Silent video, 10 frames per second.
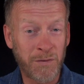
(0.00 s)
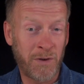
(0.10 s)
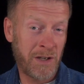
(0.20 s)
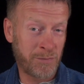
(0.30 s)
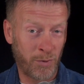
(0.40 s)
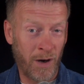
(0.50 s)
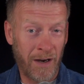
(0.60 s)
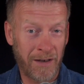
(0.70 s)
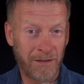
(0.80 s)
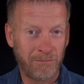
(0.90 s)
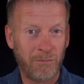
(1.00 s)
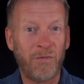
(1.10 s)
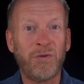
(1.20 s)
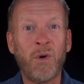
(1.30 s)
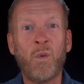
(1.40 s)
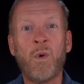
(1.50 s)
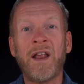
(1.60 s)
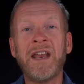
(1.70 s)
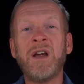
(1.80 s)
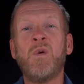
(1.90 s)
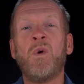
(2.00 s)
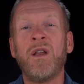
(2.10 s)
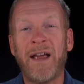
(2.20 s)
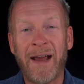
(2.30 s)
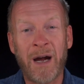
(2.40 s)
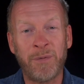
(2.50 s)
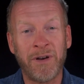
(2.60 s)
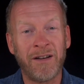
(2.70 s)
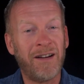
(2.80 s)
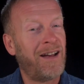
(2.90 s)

for his bride, the wedding will happen,